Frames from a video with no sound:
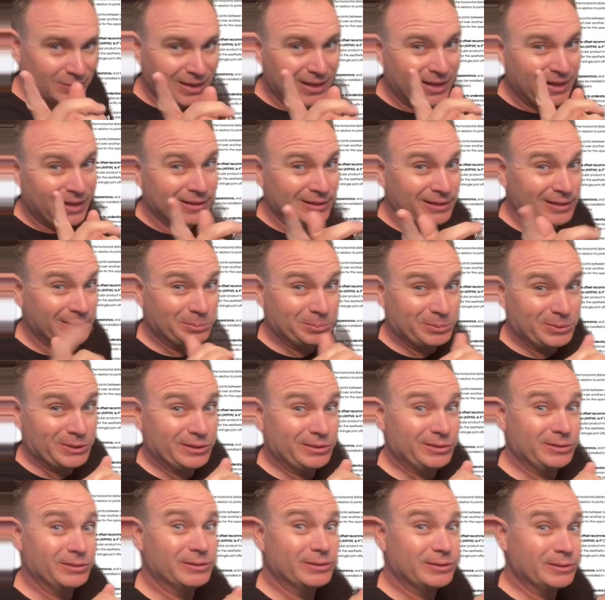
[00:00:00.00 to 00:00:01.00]
I got a
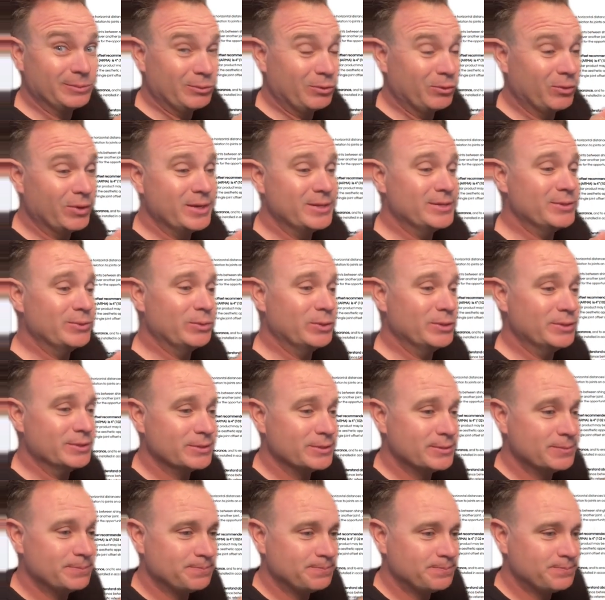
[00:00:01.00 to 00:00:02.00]
picture of some crazy ones
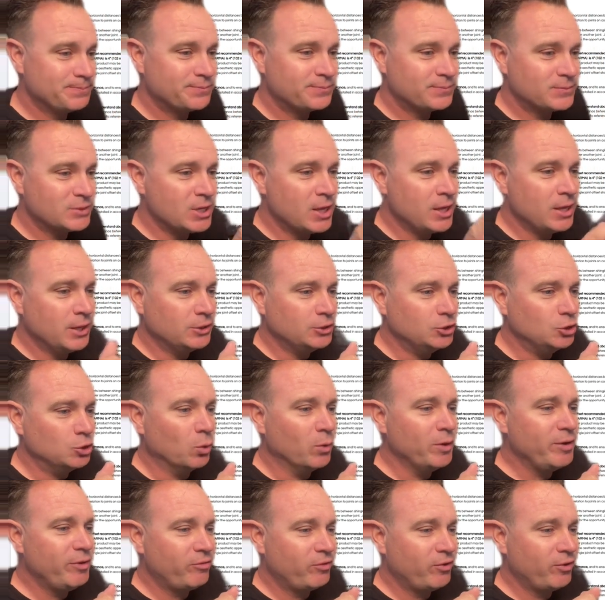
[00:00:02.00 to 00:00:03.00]

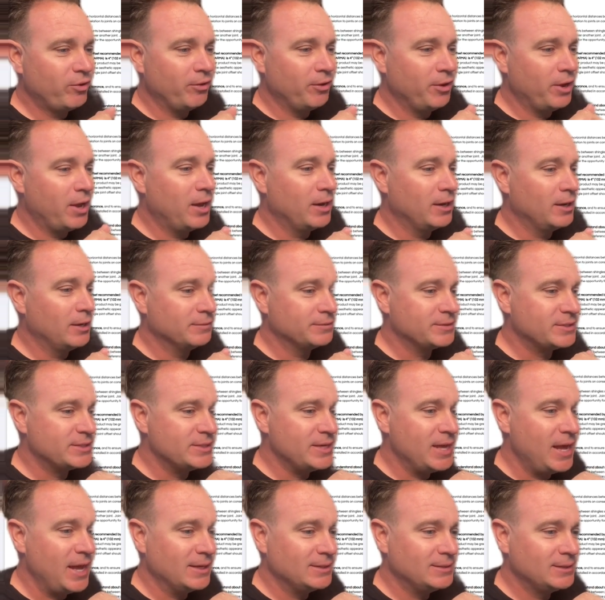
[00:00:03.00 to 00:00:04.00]
joints that are not
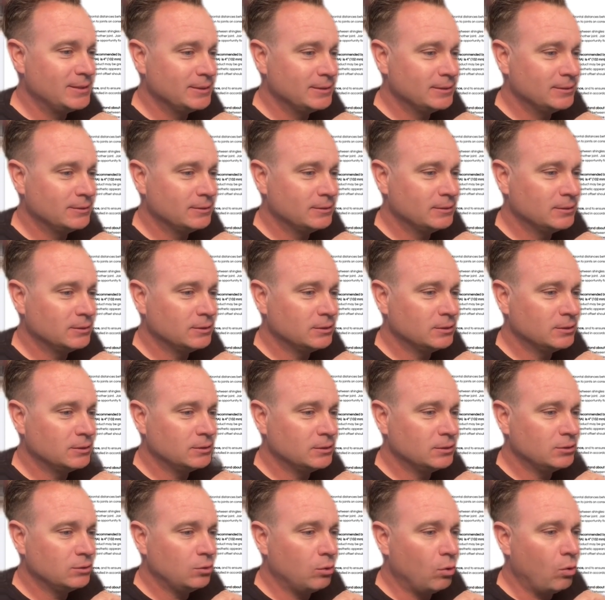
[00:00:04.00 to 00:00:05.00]
offset
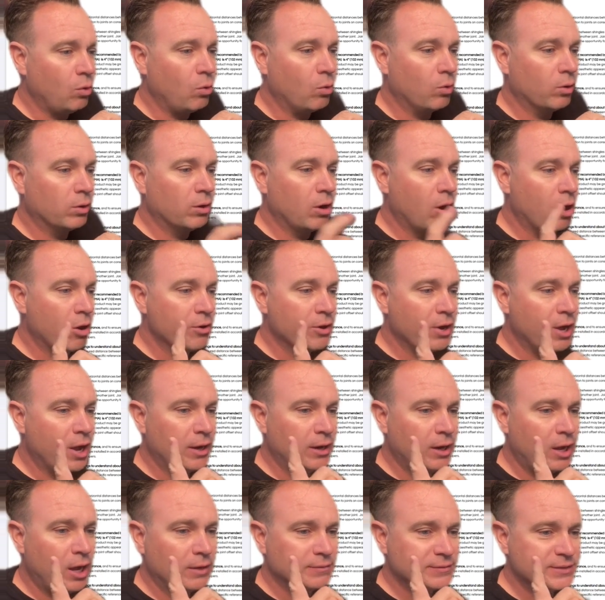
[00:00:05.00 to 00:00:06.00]
or are not
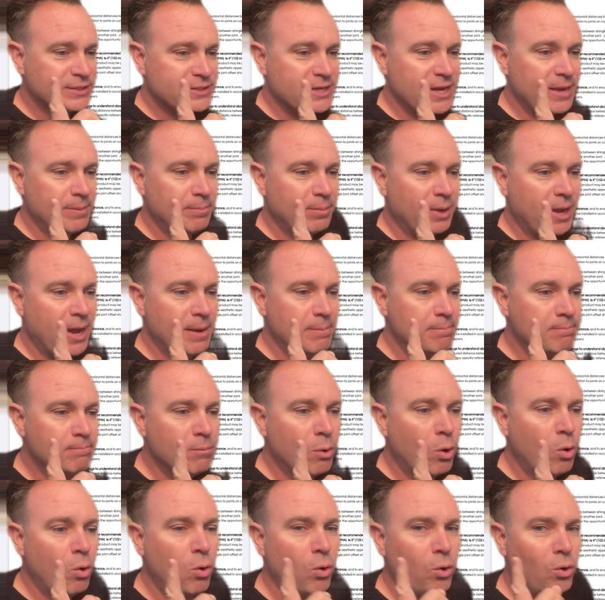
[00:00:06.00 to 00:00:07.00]
offset by
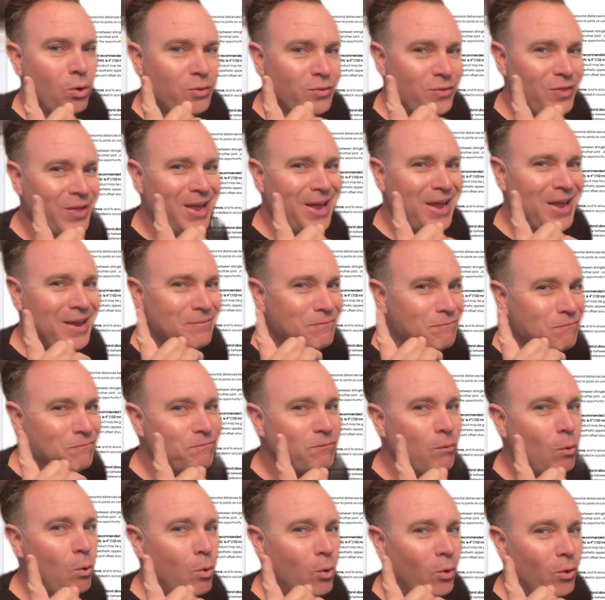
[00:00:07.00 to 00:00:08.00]
more than
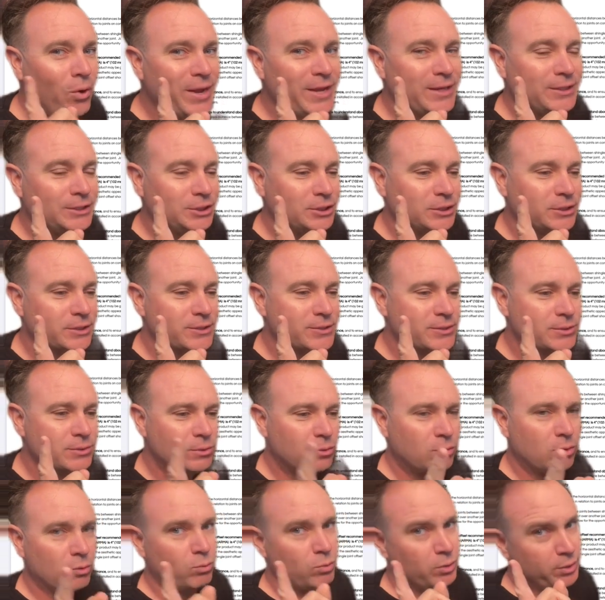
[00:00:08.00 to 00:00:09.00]
four inches
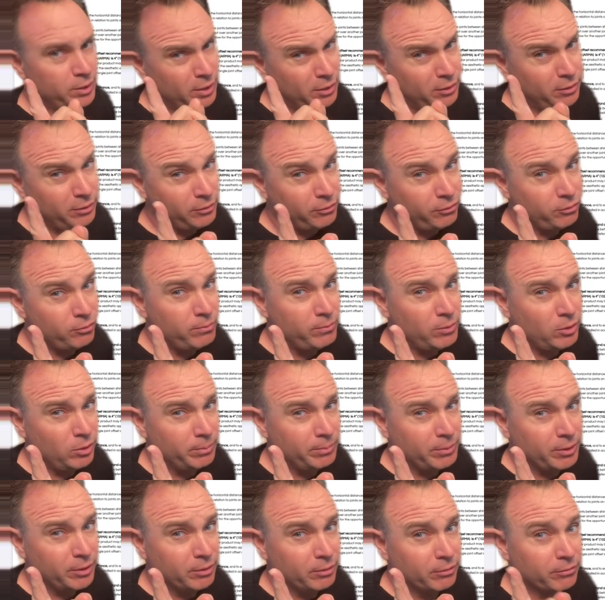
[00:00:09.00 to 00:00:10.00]
or 102
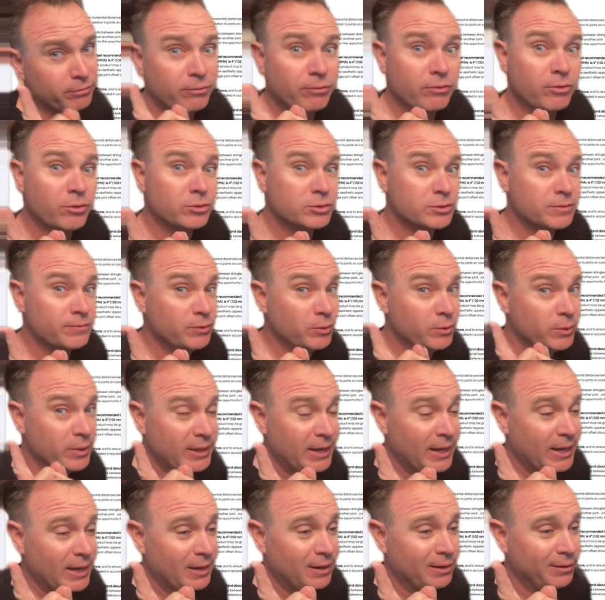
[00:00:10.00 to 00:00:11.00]
millimeters for those of you in
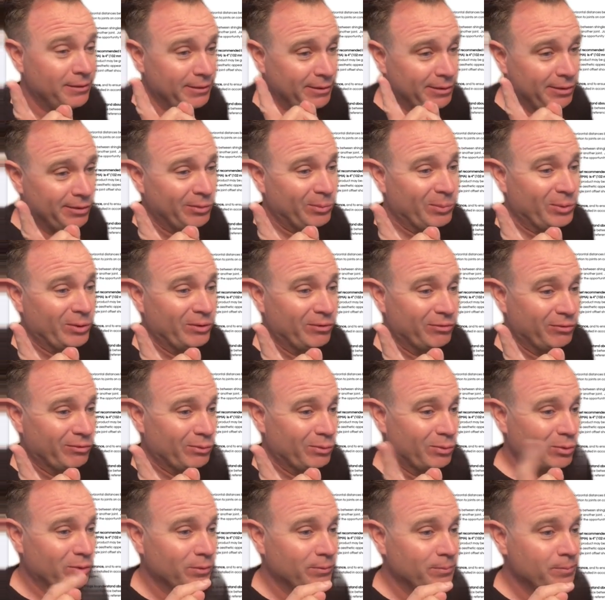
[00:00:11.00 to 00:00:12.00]
Canada and other parts of the
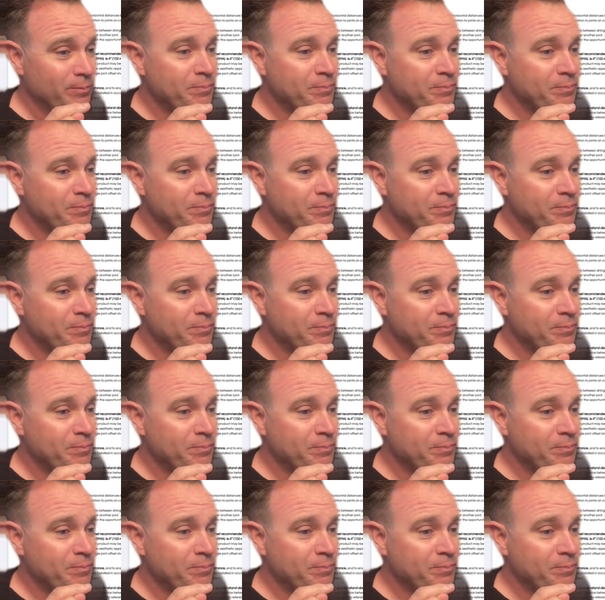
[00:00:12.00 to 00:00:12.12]
world